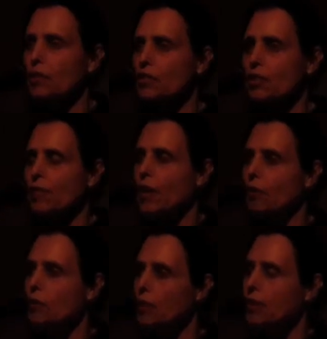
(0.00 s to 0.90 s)
question of
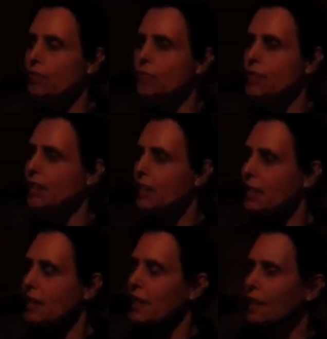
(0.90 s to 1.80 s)
how you live
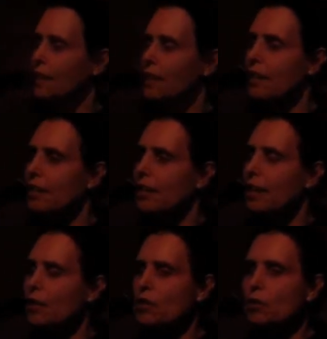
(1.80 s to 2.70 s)
dignity,
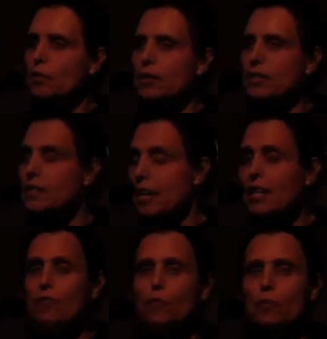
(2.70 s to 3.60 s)
how you, as a
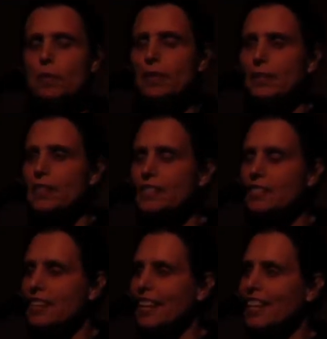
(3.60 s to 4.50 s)
Native woman in this
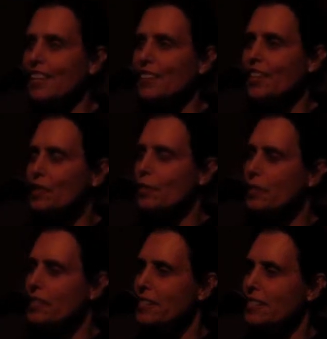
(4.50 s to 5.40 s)
state, are not
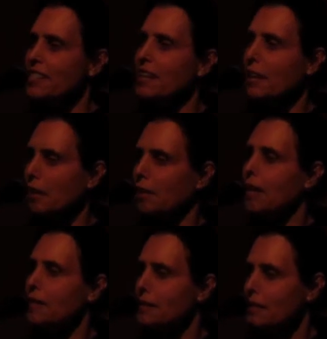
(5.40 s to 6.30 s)
treated as a
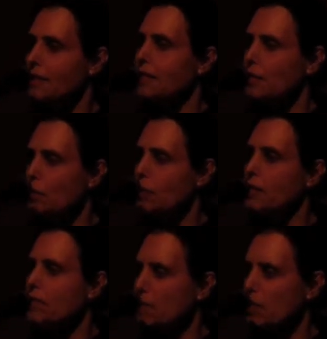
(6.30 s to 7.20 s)
second-class citizen who
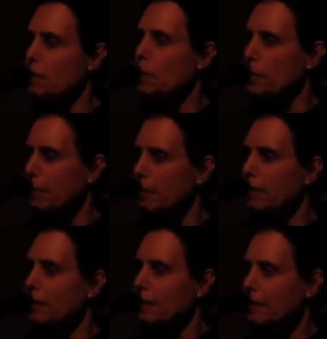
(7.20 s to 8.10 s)
is invisible.
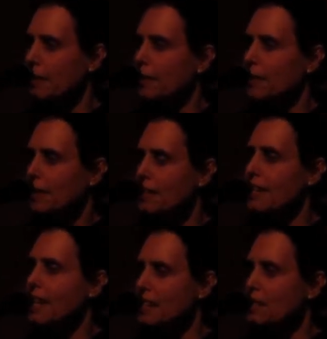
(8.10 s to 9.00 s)
Because
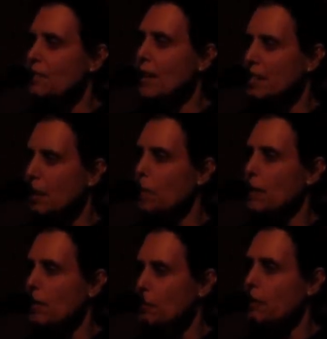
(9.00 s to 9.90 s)
that is, in fact, how we
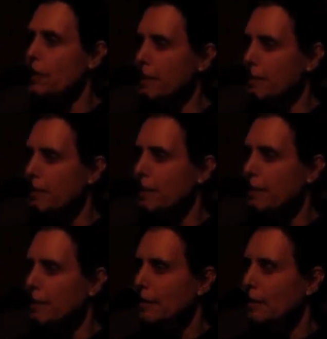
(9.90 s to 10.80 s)
are treated.
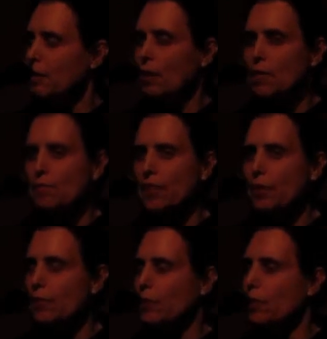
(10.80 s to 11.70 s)
You know, I'm
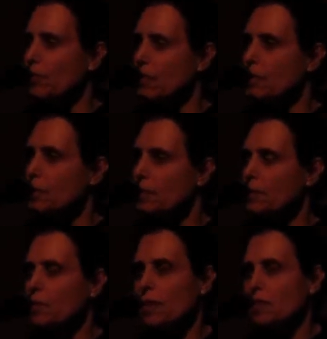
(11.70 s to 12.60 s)
very, very visible
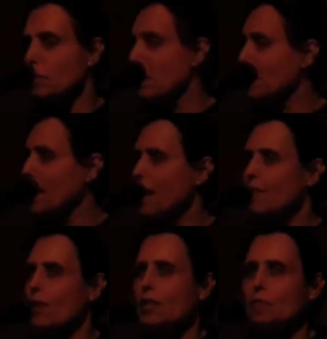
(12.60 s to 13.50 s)
sometimes, but a lot
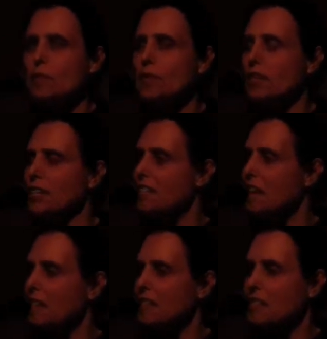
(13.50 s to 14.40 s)
of our community is
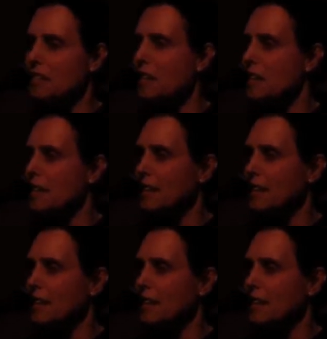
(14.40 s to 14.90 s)
not seen.